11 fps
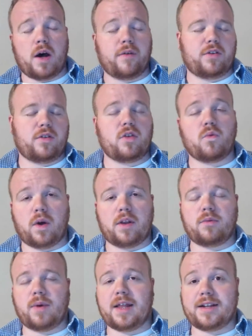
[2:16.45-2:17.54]
obviously the
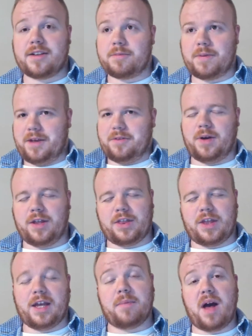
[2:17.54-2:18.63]
ones we like to spend with
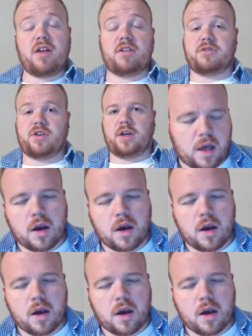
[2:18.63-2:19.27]
in biology.